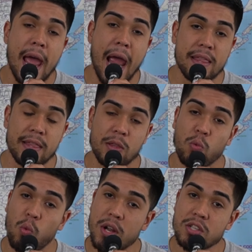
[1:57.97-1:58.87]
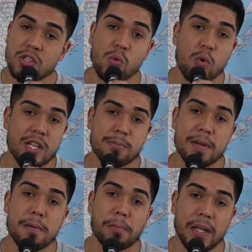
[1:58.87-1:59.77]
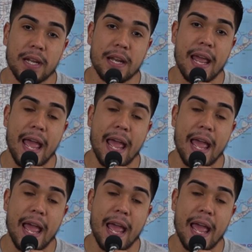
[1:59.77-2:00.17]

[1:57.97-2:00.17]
And once the work has been completed